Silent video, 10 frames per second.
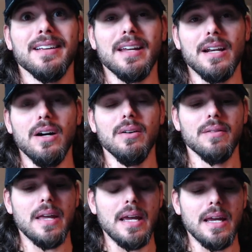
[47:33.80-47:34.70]
You know,
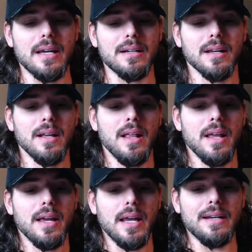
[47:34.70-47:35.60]
and
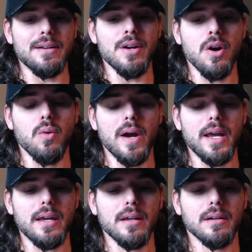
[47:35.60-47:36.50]
in no
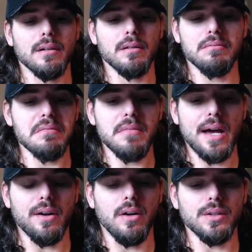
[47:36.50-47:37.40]
way
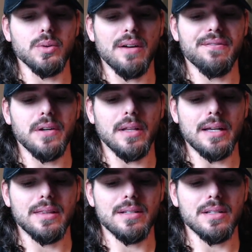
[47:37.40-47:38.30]
at all do I feel
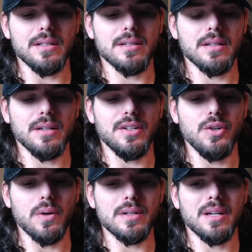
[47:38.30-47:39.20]
like this is
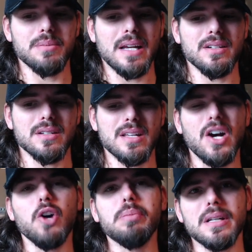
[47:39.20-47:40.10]
your attempt at just
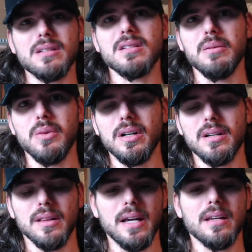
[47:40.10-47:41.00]
helping someone.
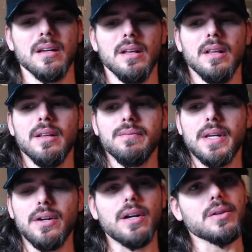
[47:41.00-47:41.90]
Like,
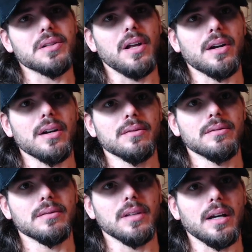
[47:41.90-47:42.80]
here you go, slugger.
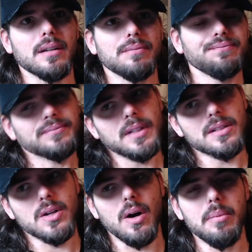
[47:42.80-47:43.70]
Like, let's
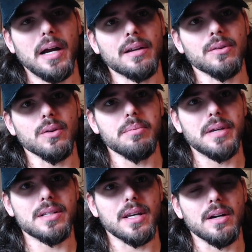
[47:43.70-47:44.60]
go out back and throw the
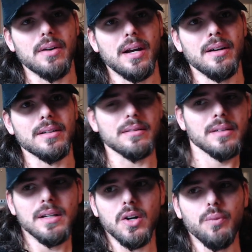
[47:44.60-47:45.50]
pigskin around, and
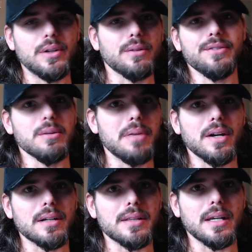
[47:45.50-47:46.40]
hopefully you'll feel
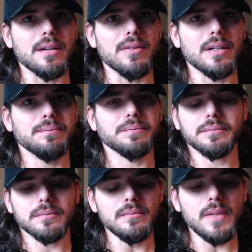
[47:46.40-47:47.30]
better at the end of it.
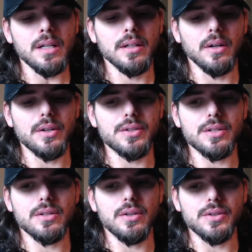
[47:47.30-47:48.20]
You know, you're
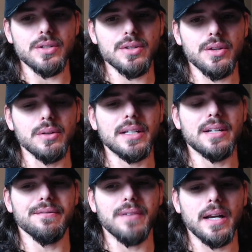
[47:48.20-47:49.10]
just thoroughly
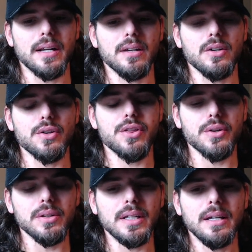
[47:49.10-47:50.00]
defining, you're
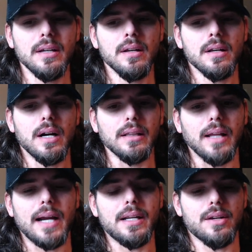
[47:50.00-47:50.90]
thoroughly
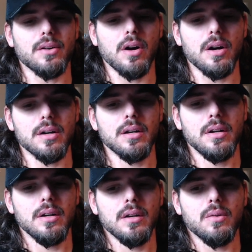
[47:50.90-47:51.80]
aligning your heart
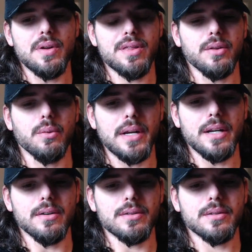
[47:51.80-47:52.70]
with the
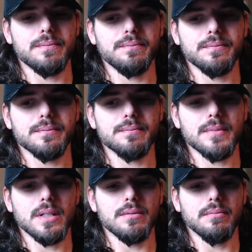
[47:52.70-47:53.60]
reader's
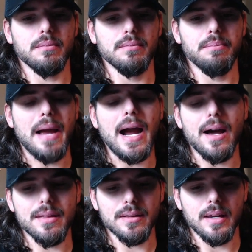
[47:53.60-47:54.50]

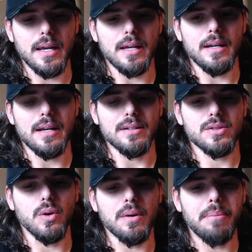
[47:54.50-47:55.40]
path, and
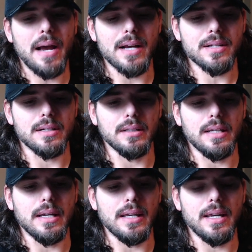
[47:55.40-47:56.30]
so
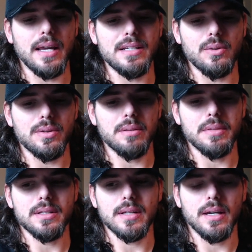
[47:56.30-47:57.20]
compassionately engaging with them
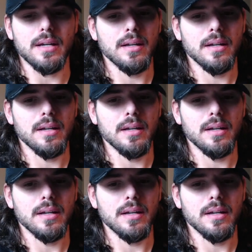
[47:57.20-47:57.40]
and saying,